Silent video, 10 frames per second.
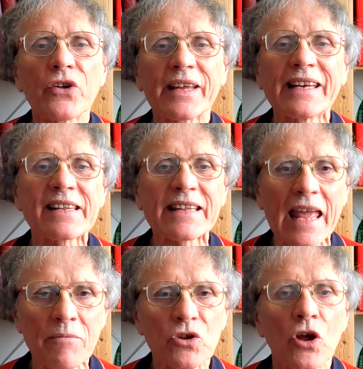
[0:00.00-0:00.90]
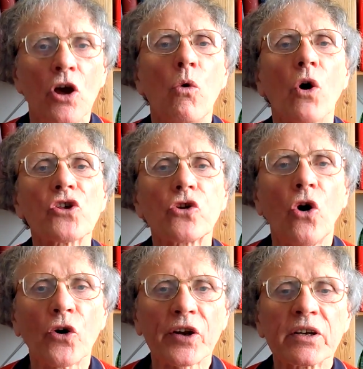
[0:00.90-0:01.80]
cent stamps was
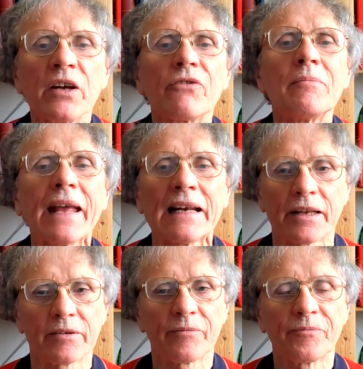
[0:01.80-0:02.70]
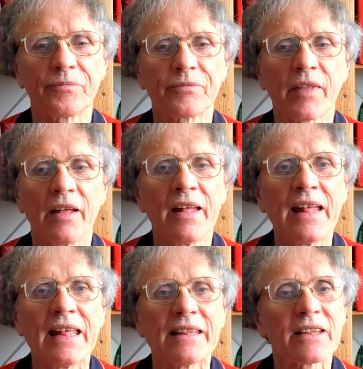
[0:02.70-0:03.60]
ordered from England.
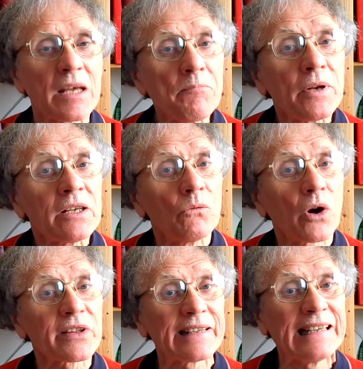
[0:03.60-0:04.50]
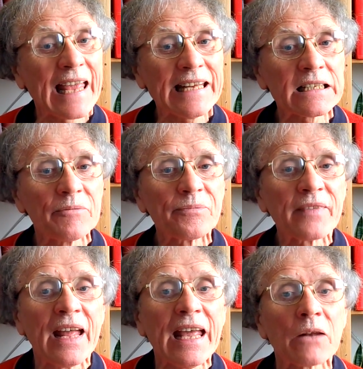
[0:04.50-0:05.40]
The shipment was delayed,
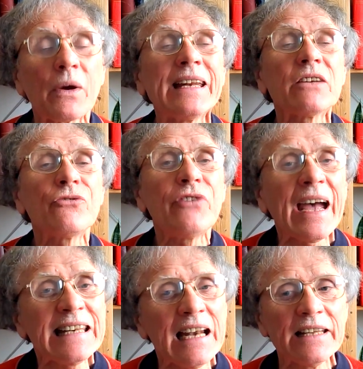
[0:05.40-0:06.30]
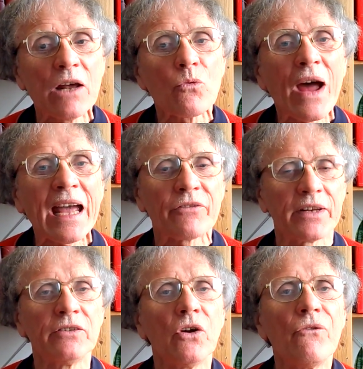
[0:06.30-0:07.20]
and when it finally arrived
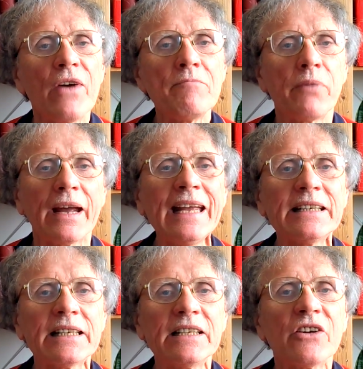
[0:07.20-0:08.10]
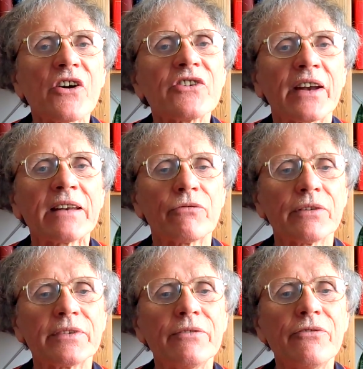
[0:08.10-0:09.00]
in November
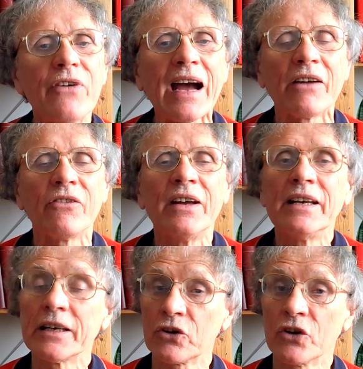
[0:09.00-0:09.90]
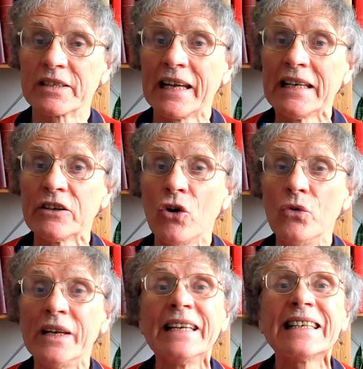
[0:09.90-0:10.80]
1855, it contained
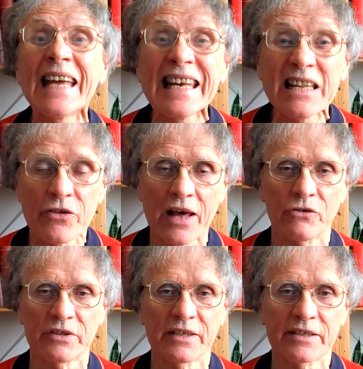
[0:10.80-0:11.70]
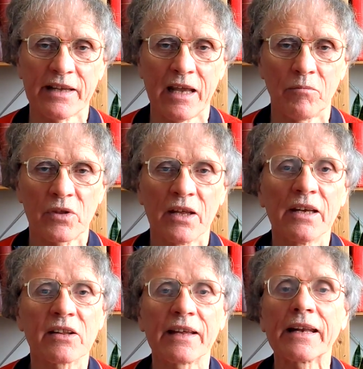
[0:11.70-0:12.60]
only 10,000 stamps
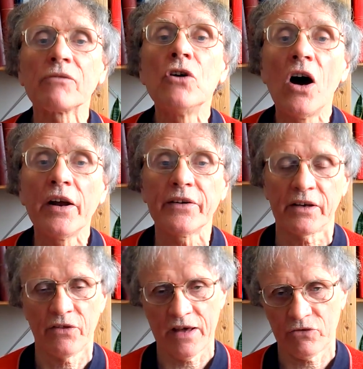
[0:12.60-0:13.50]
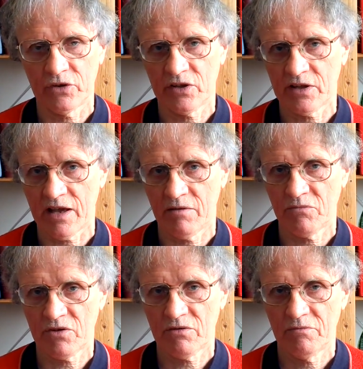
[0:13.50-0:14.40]
instead of 100,000
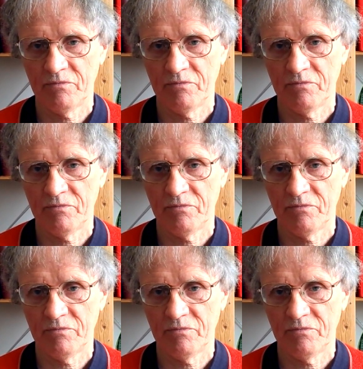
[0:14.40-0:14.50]
stamps.